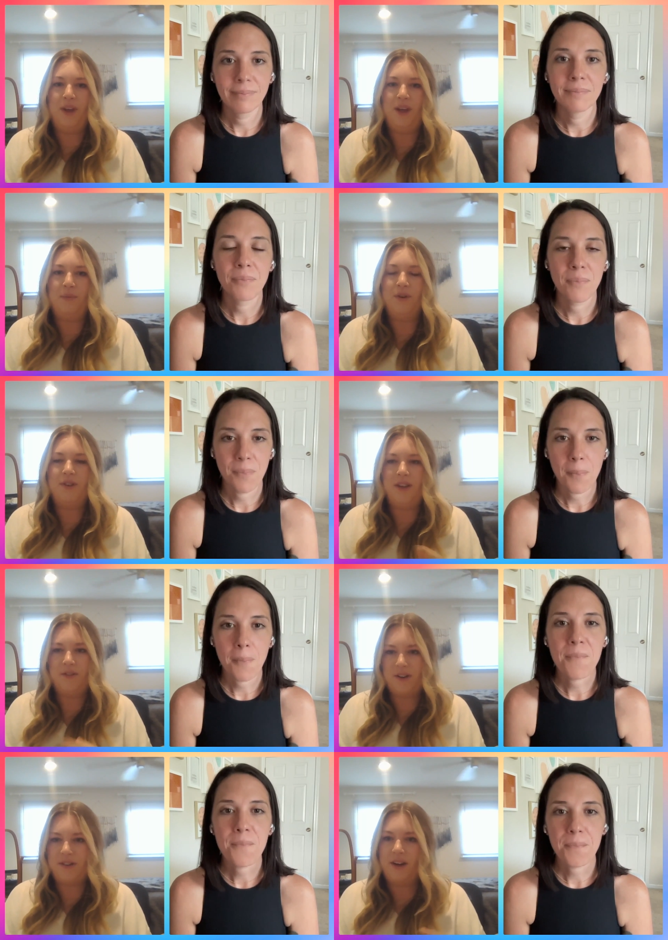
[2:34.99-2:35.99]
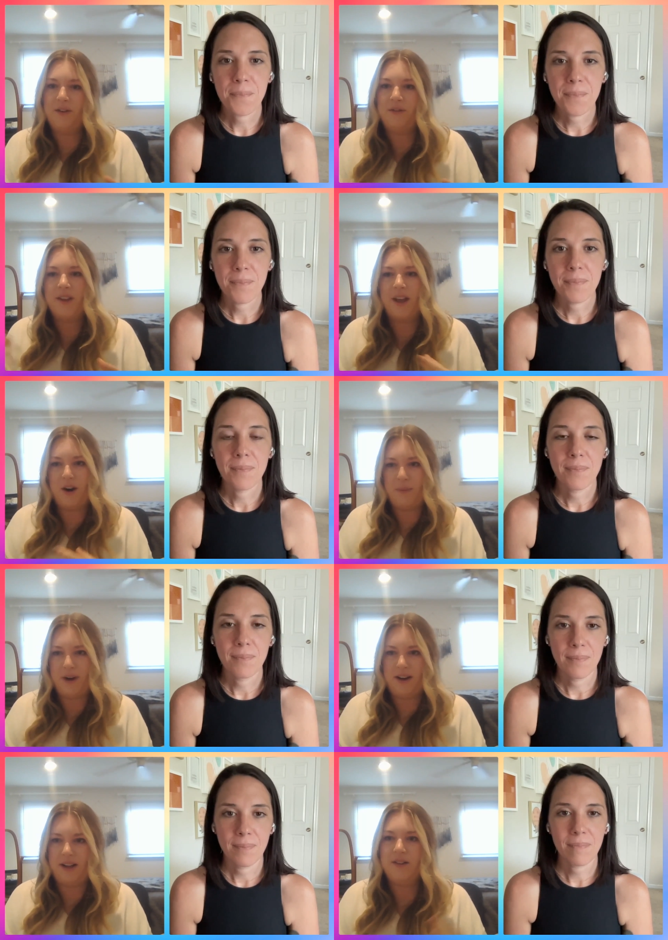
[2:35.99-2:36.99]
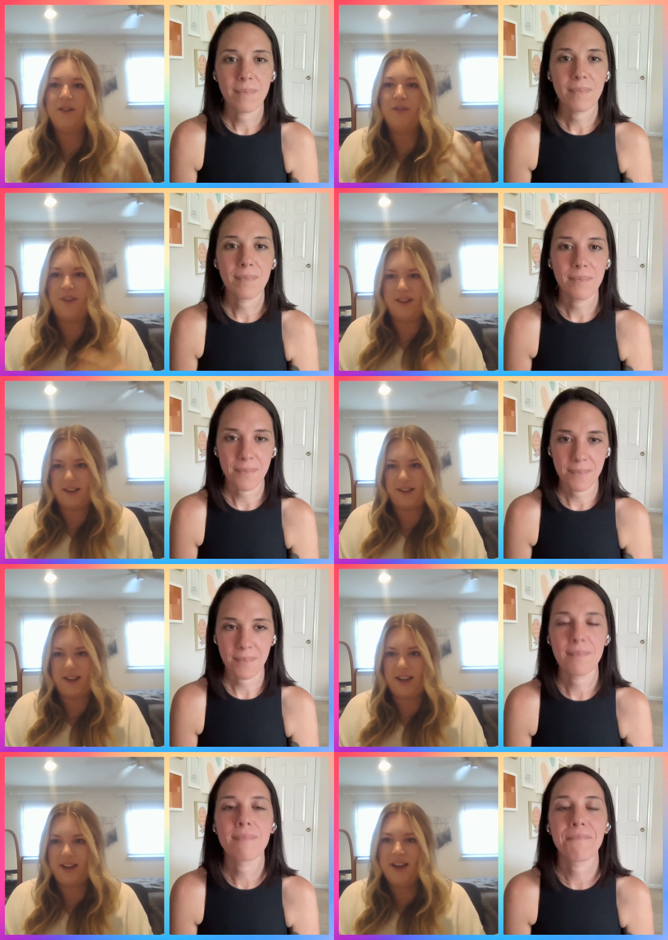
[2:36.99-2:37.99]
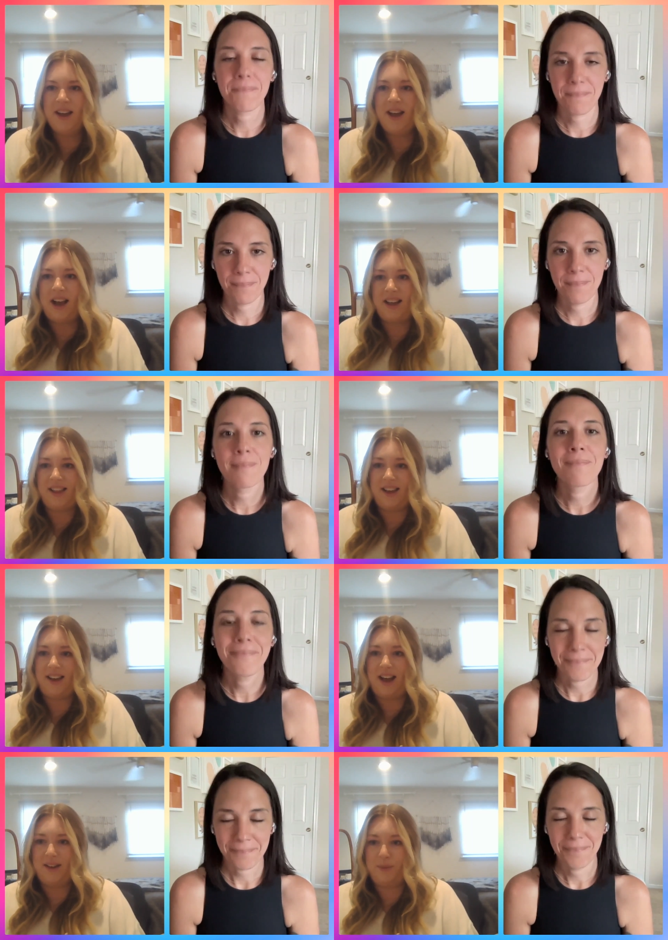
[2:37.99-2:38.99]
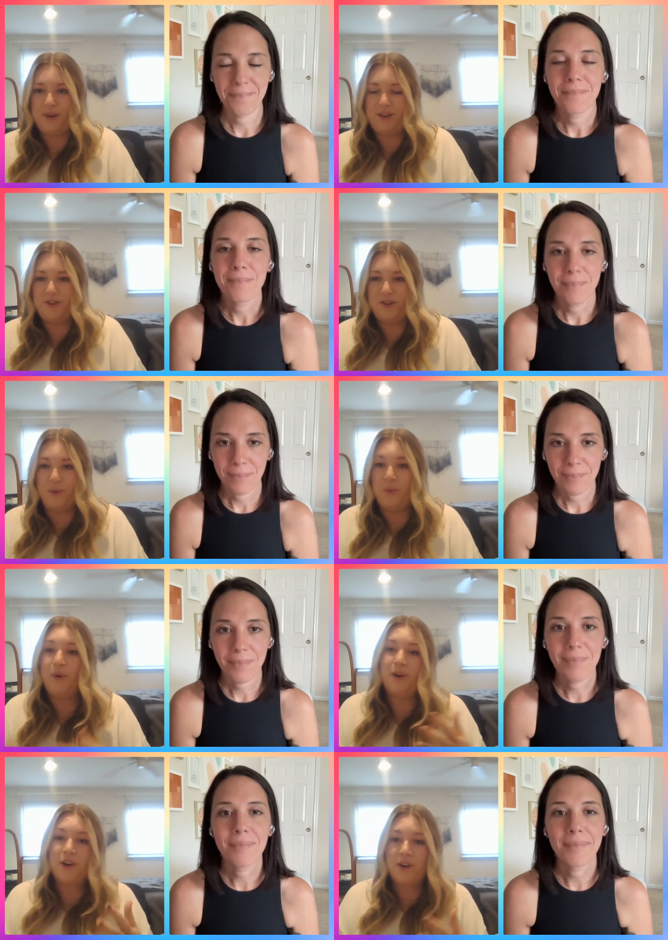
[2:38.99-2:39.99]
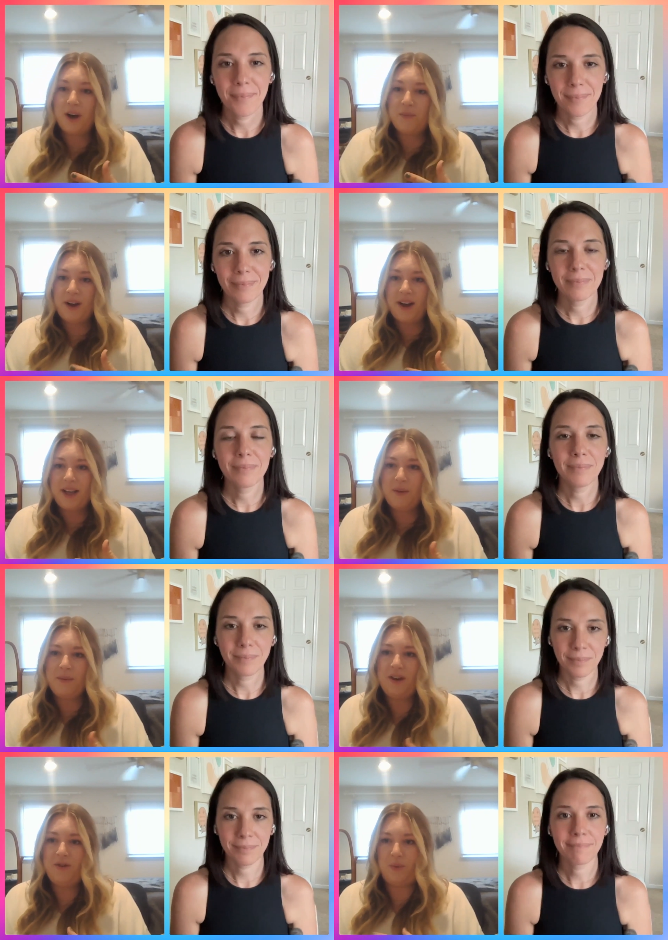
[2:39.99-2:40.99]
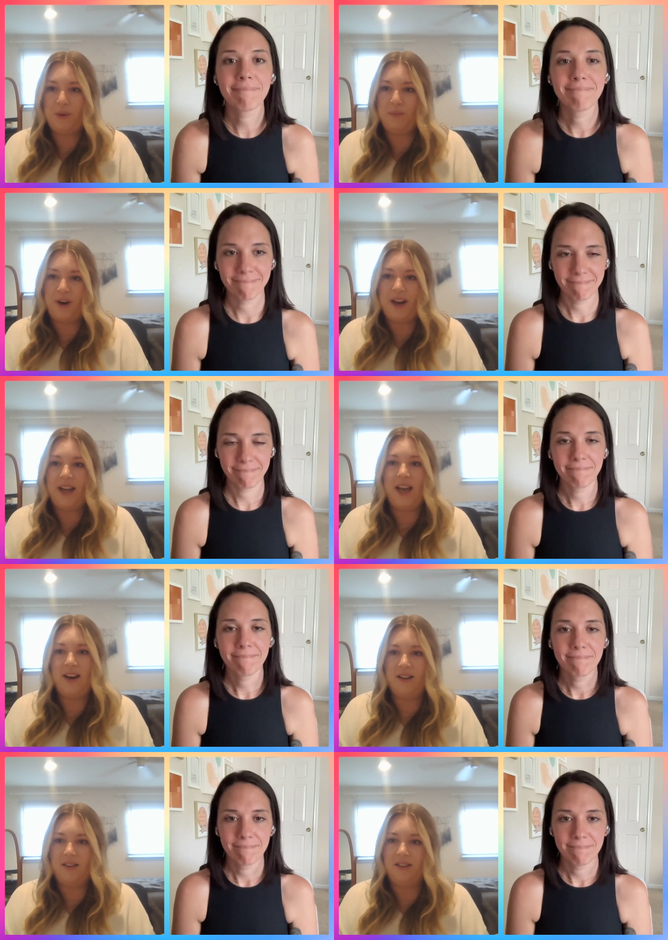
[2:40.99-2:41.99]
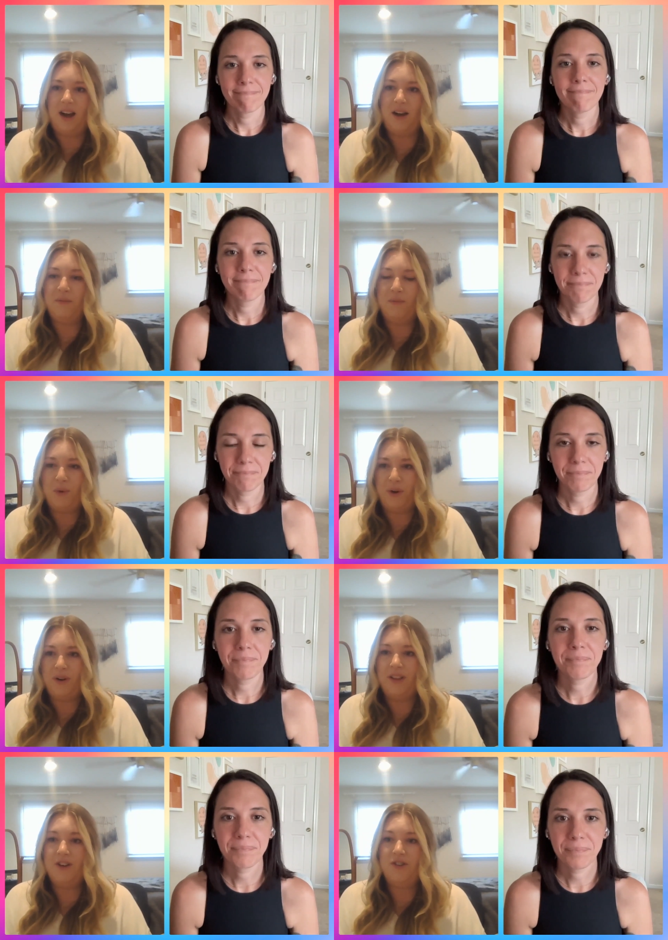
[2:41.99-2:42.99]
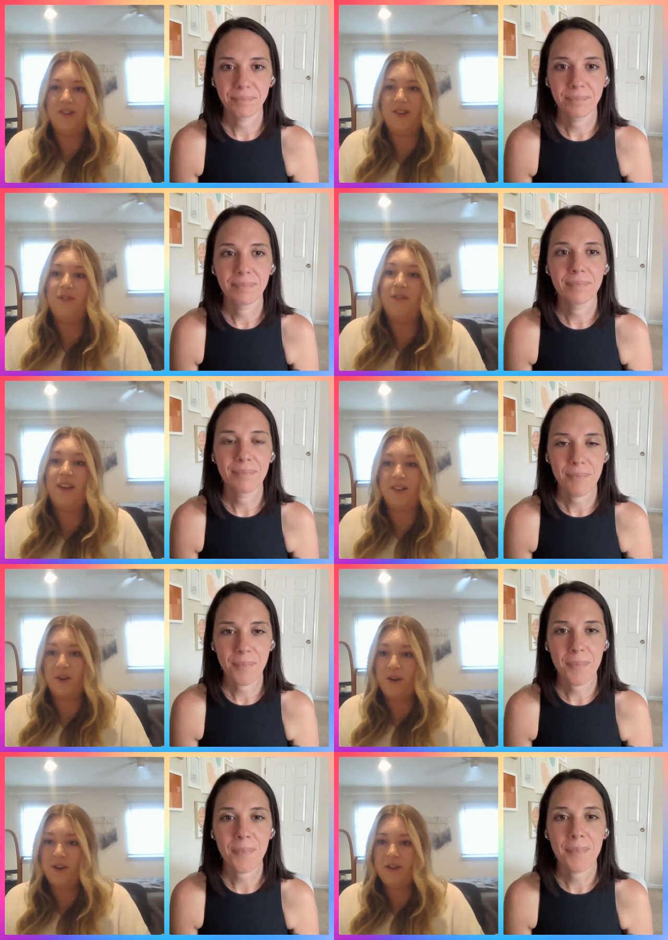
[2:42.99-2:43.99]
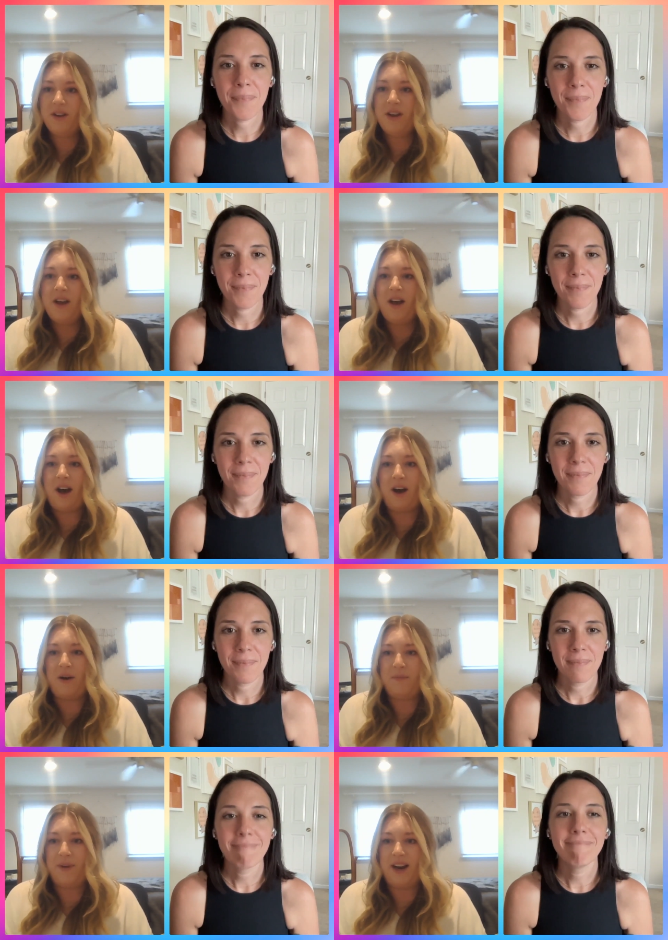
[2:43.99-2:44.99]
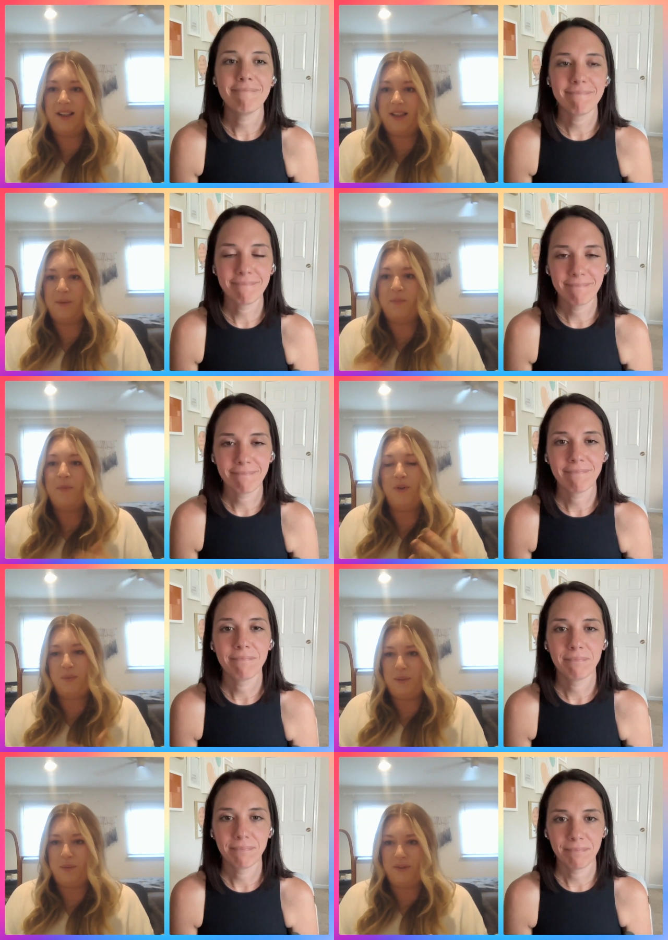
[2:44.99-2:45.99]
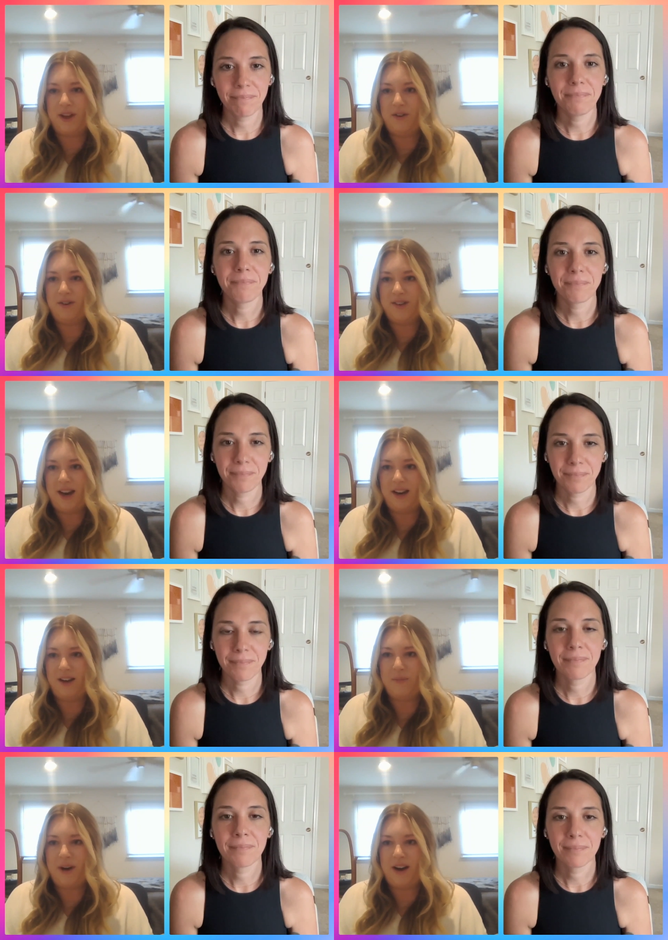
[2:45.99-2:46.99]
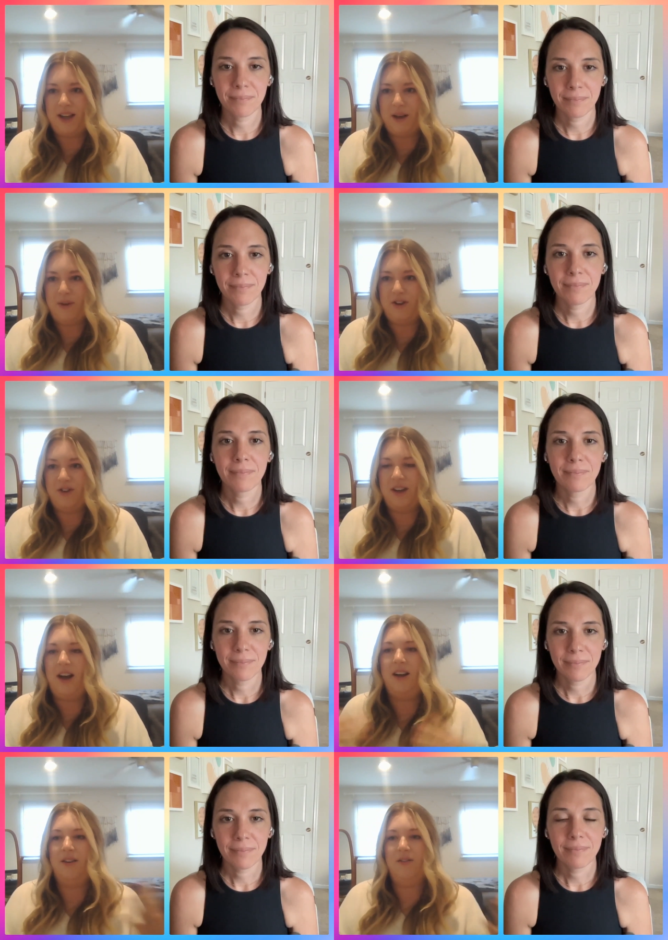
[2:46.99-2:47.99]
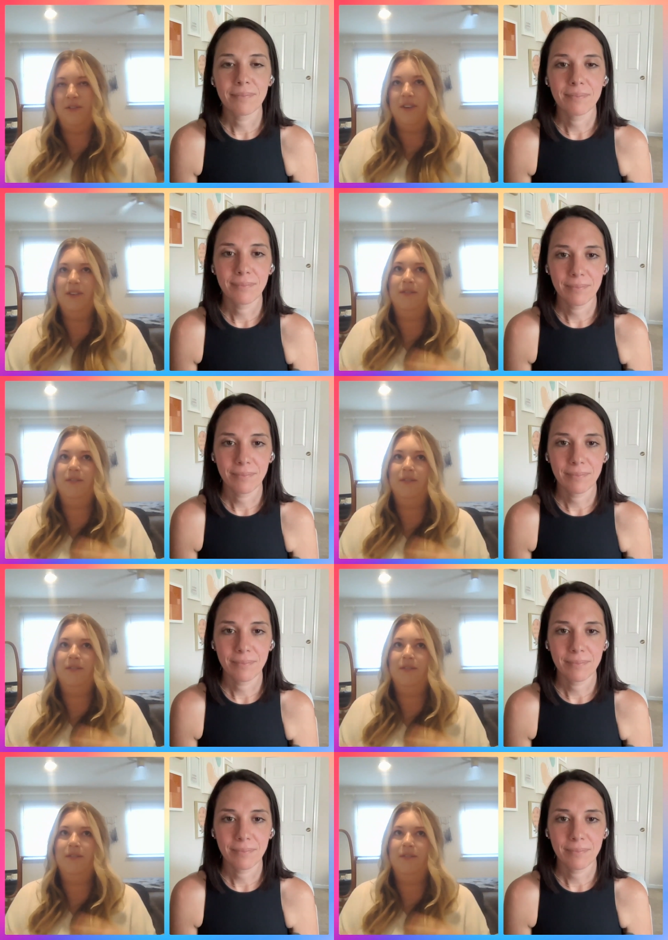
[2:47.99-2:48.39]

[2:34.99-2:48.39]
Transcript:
Speaker 1: we perceive ourselves and our bodies physically. I think as we do work around body image, we bring in a lot more than just the physical. Um, but mm I mm-hmm. think most people's understanding of body image and kind of